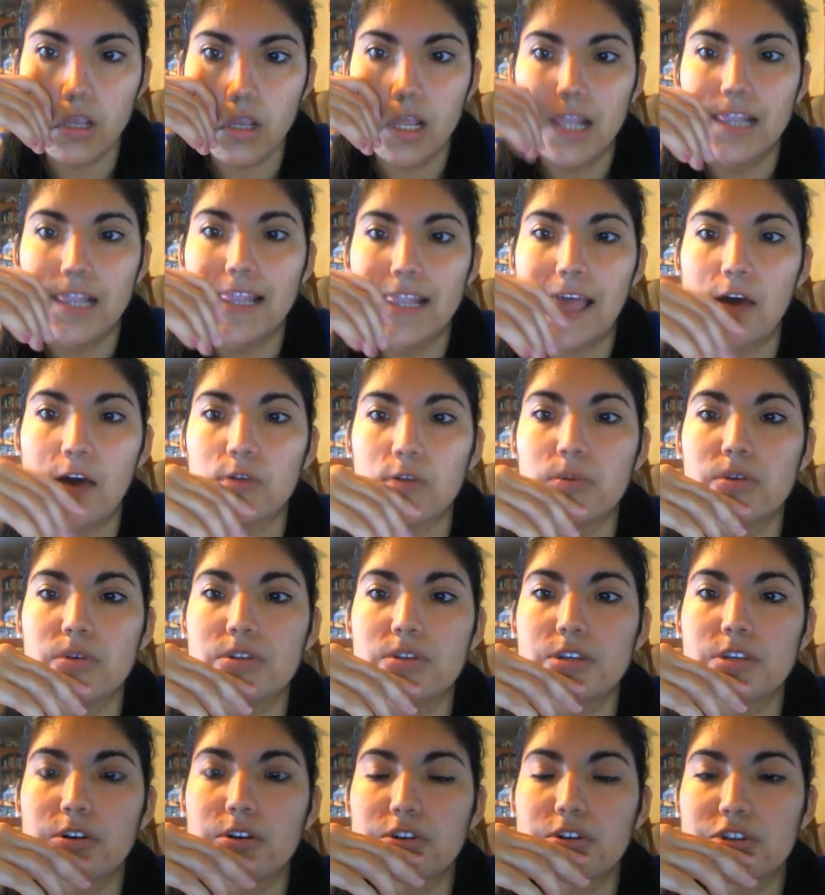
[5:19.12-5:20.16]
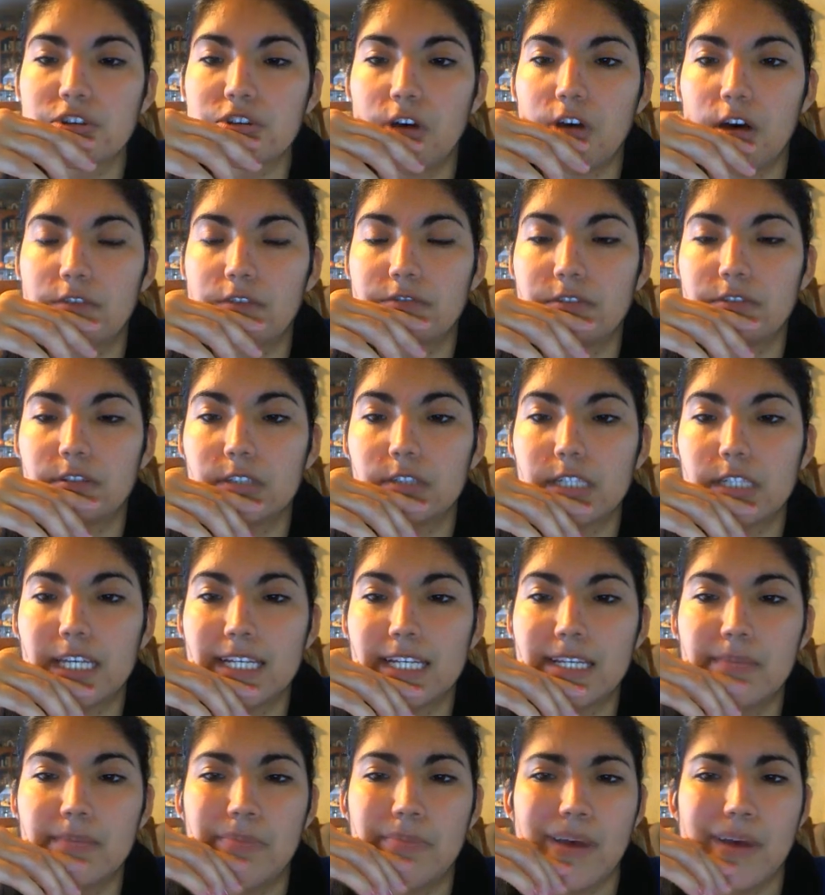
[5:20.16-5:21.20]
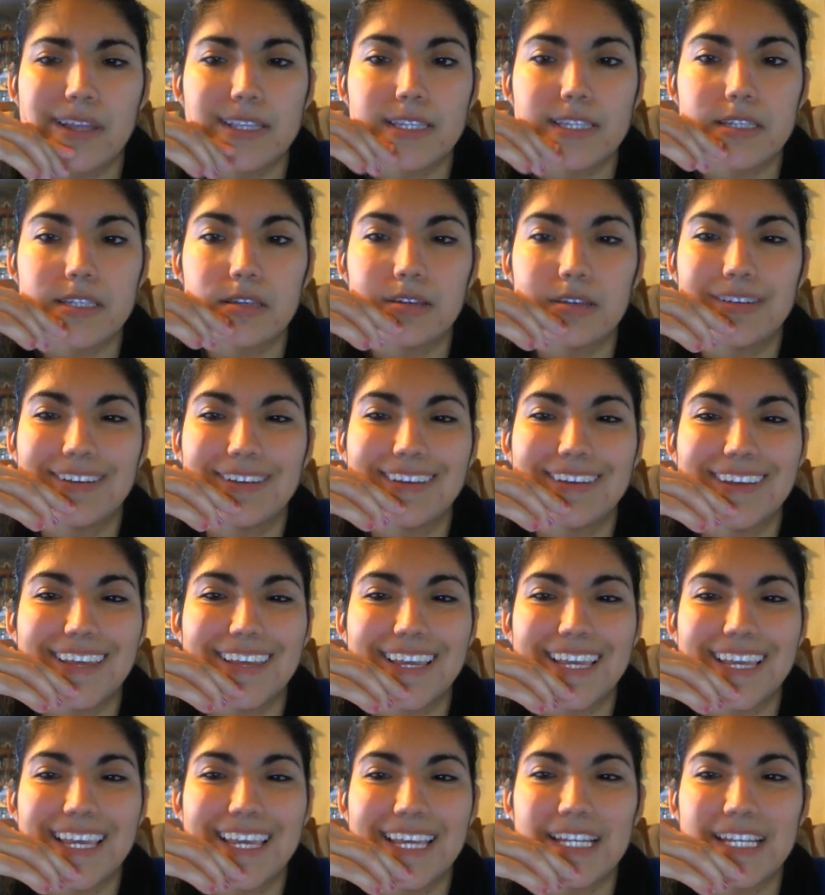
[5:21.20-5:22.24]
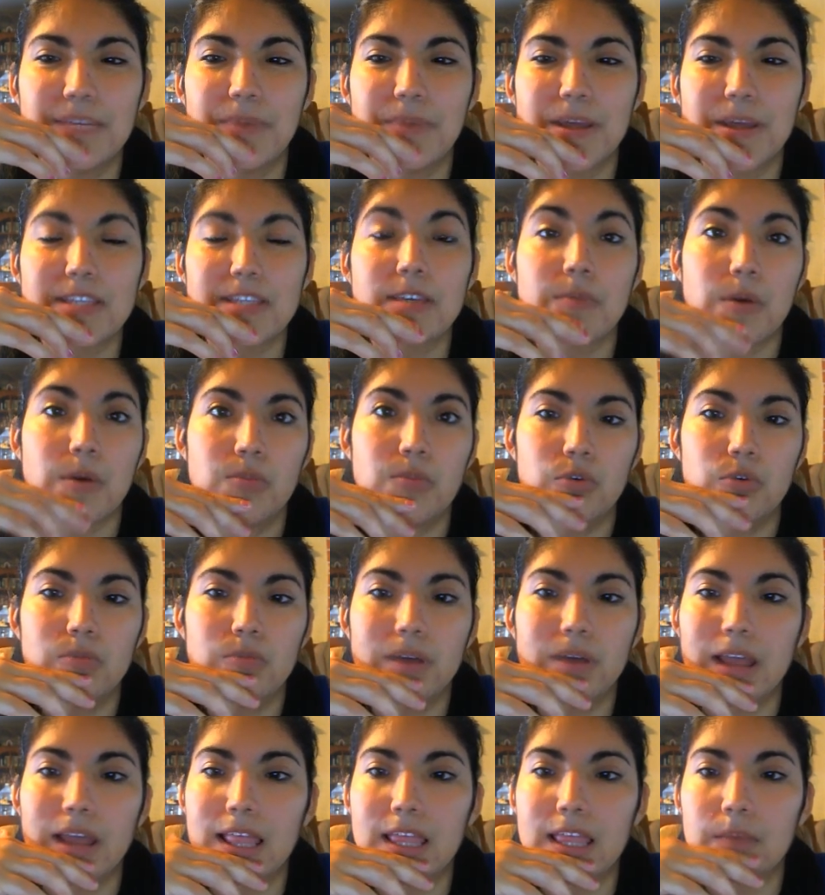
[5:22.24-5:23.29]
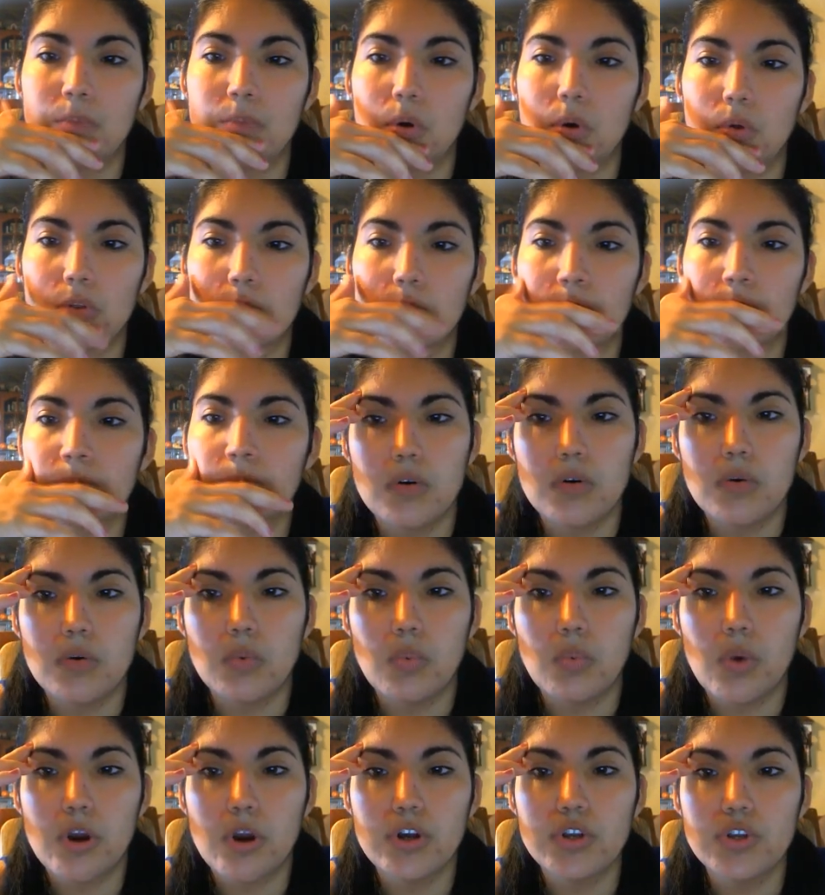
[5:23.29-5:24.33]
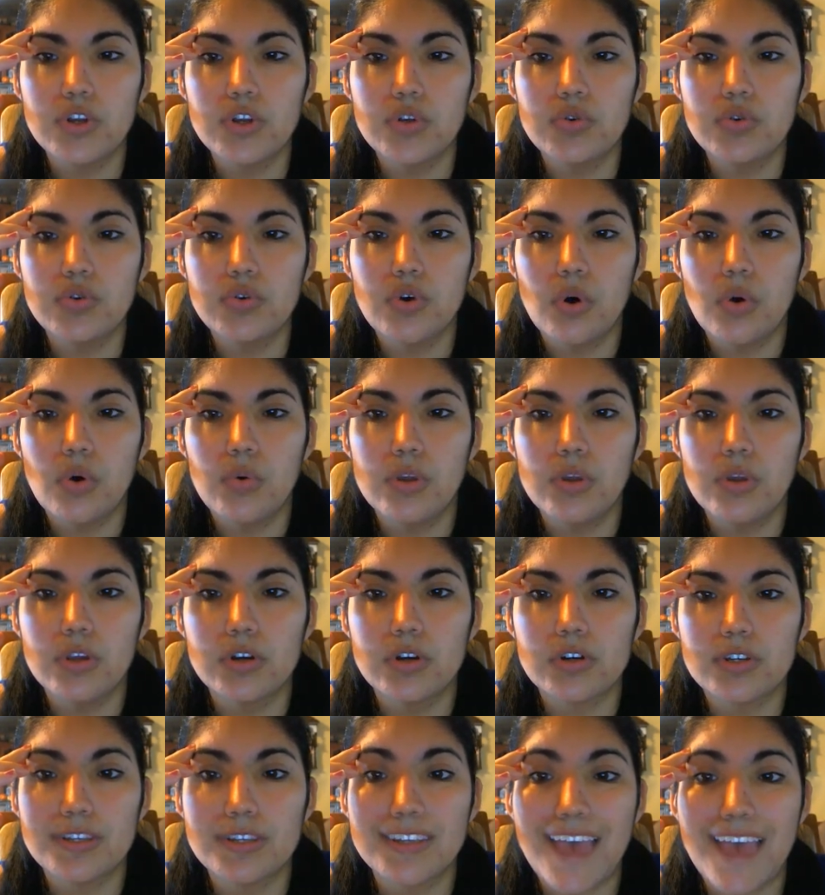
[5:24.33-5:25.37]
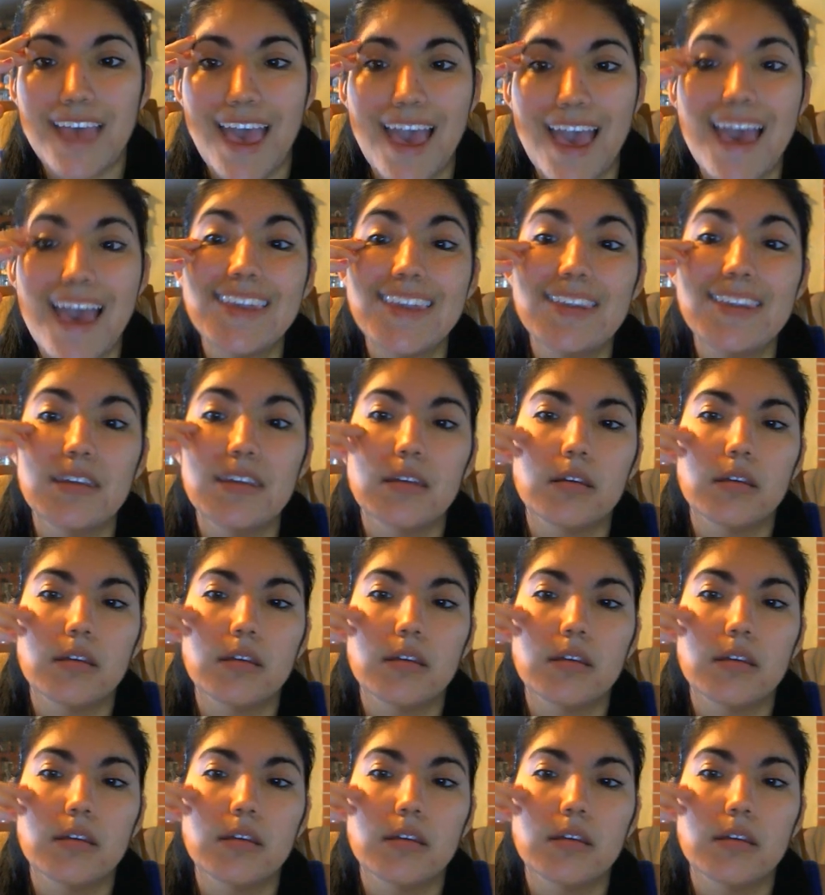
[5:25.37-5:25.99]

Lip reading: Loud music or soft? It depends. It depends on my mood, but I like both. Where do you go when you're sad?